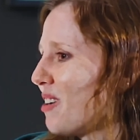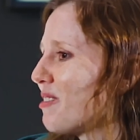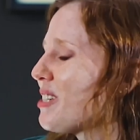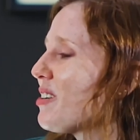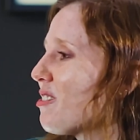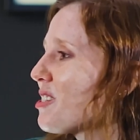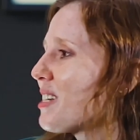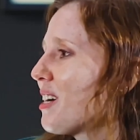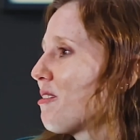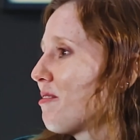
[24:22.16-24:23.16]
Which we
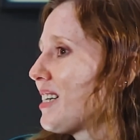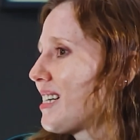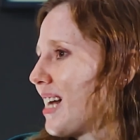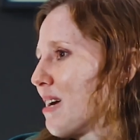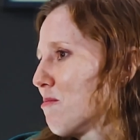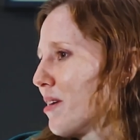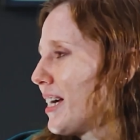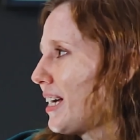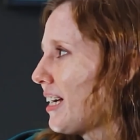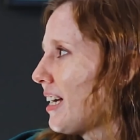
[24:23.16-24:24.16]
also, the same
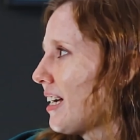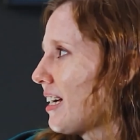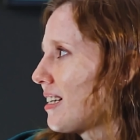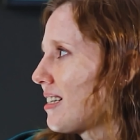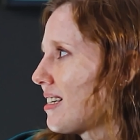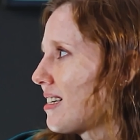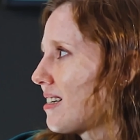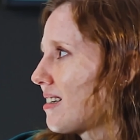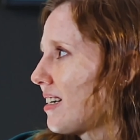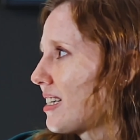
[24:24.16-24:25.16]
way this
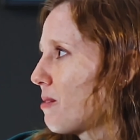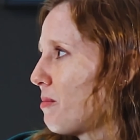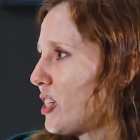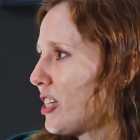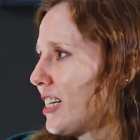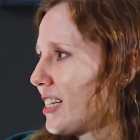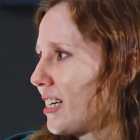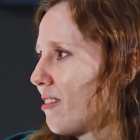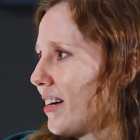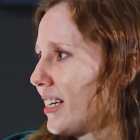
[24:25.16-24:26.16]
exhibition is
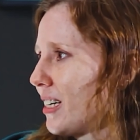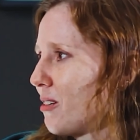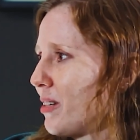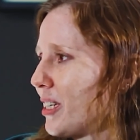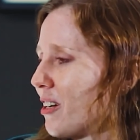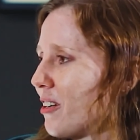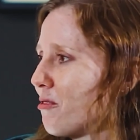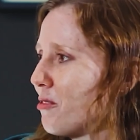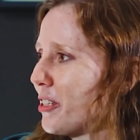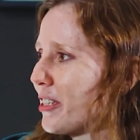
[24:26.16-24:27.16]
curated, we kind of
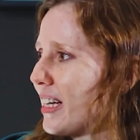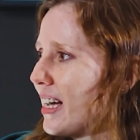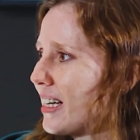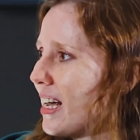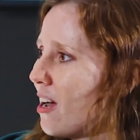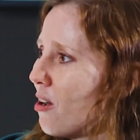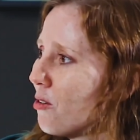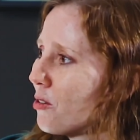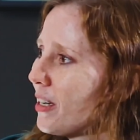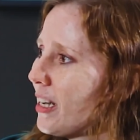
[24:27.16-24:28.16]
looked at
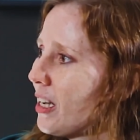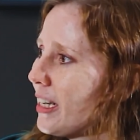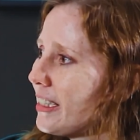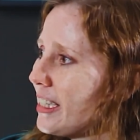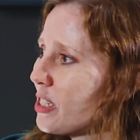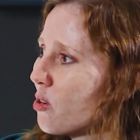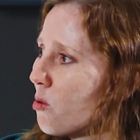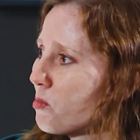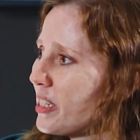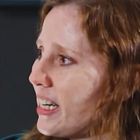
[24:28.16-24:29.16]
how these
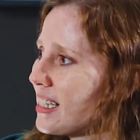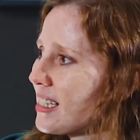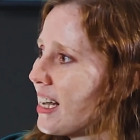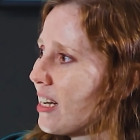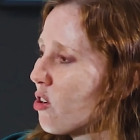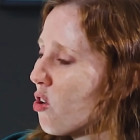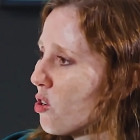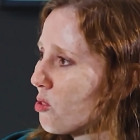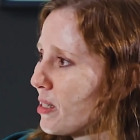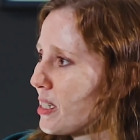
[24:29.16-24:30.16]
objects and
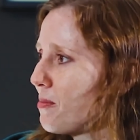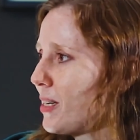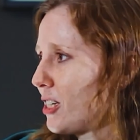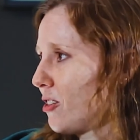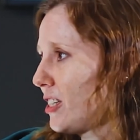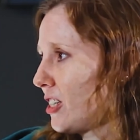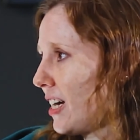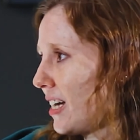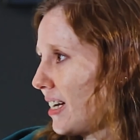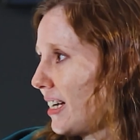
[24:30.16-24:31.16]
artworks speak to each
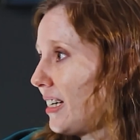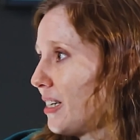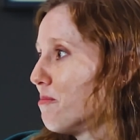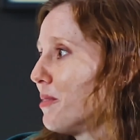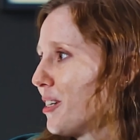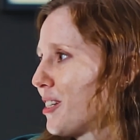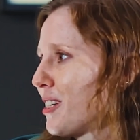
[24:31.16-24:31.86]
other in the book.